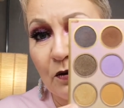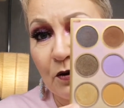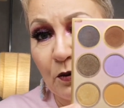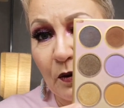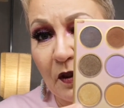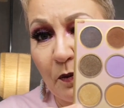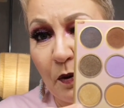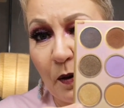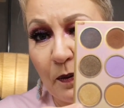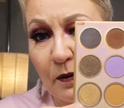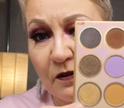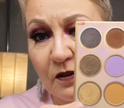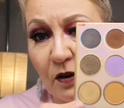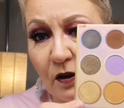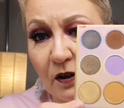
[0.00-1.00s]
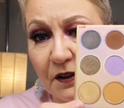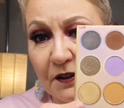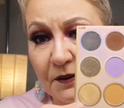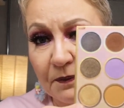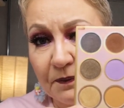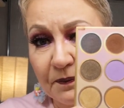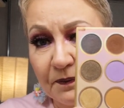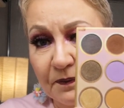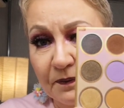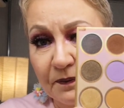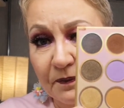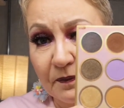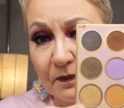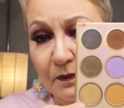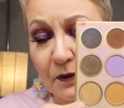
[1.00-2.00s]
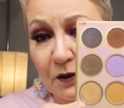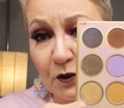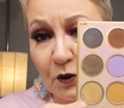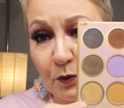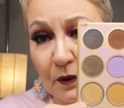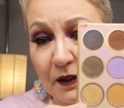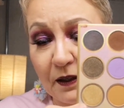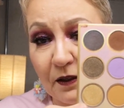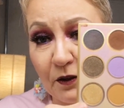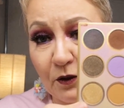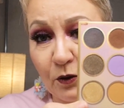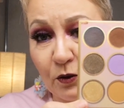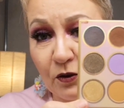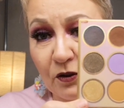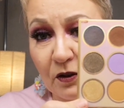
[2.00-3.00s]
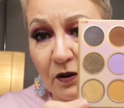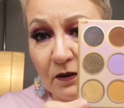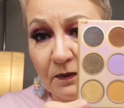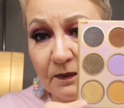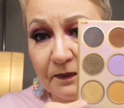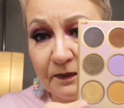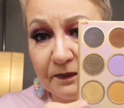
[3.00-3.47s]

Also with a pop of color, but to me a neutral.